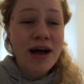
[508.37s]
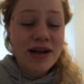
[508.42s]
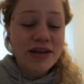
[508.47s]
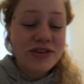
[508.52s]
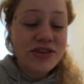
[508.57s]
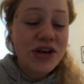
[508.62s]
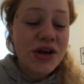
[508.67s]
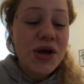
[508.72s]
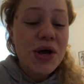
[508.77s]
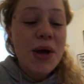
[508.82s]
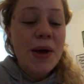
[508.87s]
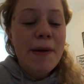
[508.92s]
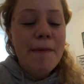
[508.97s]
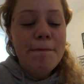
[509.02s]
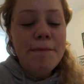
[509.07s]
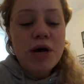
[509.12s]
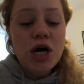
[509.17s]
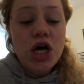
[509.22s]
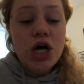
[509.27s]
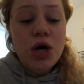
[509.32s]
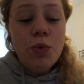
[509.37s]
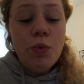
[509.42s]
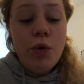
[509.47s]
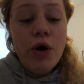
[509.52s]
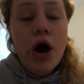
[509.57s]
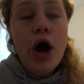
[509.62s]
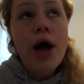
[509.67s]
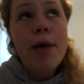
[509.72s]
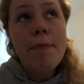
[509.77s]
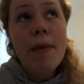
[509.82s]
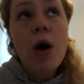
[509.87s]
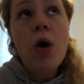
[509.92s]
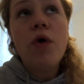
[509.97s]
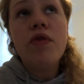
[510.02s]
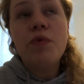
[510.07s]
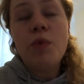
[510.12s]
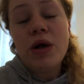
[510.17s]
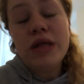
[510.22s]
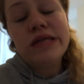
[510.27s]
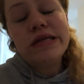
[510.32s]
much. But we're going back on
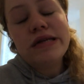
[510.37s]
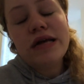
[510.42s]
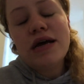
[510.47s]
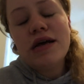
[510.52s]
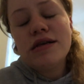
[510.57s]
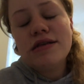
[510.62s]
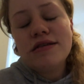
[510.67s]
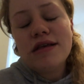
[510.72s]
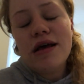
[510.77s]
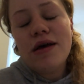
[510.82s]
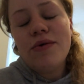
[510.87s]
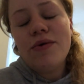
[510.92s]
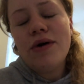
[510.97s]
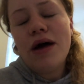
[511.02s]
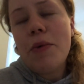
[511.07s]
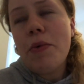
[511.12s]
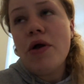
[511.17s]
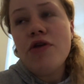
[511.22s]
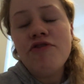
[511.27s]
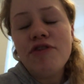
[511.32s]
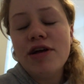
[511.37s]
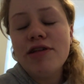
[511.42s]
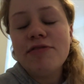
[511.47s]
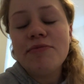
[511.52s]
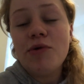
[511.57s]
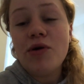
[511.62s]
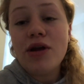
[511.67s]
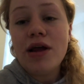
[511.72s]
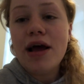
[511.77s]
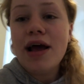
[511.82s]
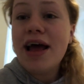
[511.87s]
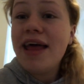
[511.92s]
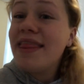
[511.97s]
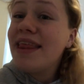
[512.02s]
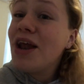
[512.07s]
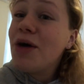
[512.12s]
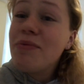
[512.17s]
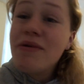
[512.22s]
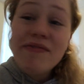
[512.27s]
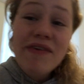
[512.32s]
the Wednesday, so I won't drink tomorrow night, and
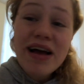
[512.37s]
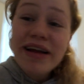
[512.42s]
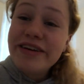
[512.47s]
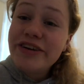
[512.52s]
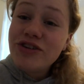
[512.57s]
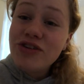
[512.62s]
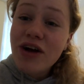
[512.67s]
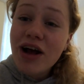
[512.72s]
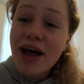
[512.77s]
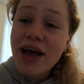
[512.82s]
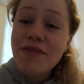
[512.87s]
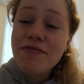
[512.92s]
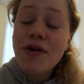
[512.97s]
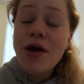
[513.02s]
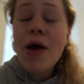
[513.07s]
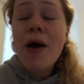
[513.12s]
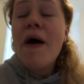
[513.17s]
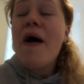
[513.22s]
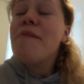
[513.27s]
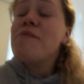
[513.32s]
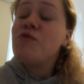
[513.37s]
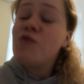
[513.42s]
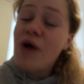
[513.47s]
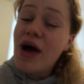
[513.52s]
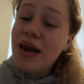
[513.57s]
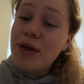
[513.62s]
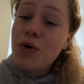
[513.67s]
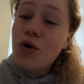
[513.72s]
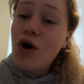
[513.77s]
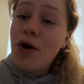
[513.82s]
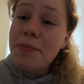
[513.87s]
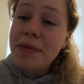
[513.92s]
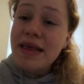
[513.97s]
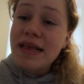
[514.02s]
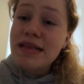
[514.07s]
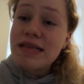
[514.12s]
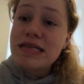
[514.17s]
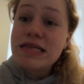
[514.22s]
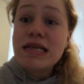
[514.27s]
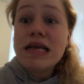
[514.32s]
then I'll be fine to drive before anyone
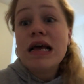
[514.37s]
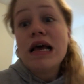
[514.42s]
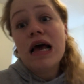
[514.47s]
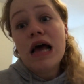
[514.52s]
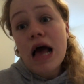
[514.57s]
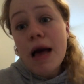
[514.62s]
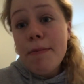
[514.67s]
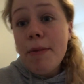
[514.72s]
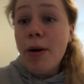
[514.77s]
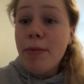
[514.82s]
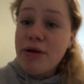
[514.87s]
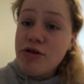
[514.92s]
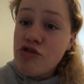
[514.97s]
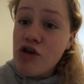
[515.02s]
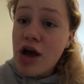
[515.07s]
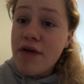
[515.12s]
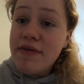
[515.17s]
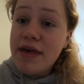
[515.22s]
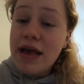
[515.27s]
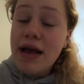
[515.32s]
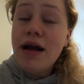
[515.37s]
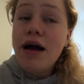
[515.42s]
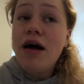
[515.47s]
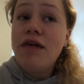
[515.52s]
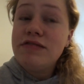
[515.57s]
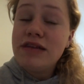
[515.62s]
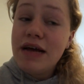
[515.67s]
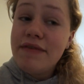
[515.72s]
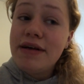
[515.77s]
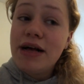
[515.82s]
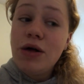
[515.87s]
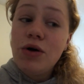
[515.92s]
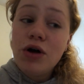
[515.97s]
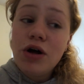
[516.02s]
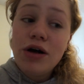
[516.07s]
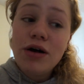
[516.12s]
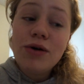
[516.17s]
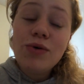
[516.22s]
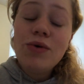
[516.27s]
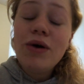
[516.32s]
comments about me driving after having
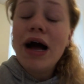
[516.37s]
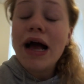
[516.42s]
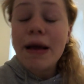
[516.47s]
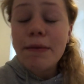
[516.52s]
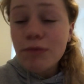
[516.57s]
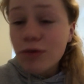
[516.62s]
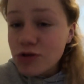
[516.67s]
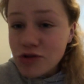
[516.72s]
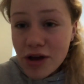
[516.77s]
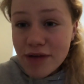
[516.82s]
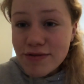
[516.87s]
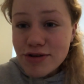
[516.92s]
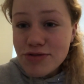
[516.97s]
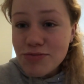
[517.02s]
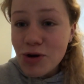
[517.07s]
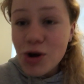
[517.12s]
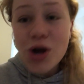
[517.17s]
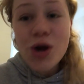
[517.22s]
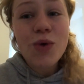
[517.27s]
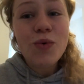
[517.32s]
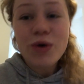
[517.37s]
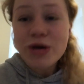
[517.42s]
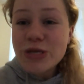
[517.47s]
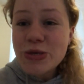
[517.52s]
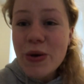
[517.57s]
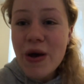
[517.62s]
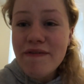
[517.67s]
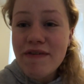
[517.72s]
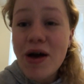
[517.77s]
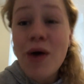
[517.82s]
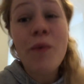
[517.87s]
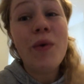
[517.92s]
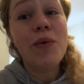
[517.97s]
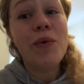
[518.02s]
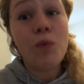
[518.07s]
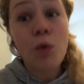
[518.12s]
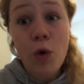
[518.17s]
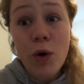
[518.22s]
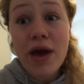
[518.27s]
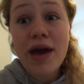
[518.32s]
alcohol. I am not driving tomorrow whatsoever. We're
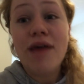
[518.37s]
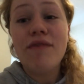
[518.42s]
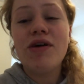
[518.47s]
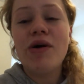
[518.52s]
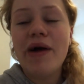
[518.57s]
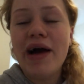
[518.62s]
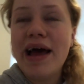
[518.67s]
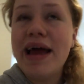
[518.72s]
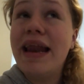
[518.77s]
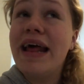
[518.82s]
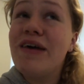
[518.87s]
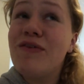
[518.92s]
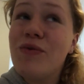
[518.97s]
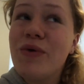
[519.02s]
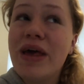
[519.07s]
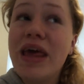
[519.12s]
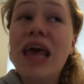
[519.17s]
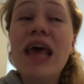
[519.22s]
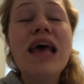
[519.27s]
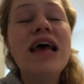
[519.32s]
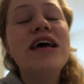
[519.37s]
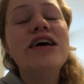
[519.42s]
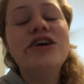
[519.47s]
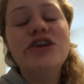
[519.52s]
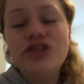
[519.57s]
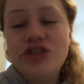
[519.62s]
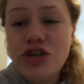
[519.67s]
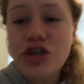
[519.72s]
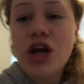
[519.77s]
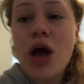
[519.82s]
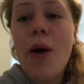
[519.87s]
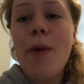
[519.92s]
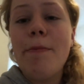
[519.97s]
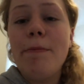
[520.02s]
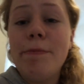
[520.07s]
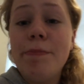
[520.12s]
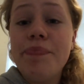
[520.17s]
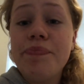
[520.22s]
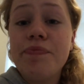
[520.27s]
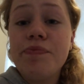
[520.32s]
walking everywhere. And if we do go, in,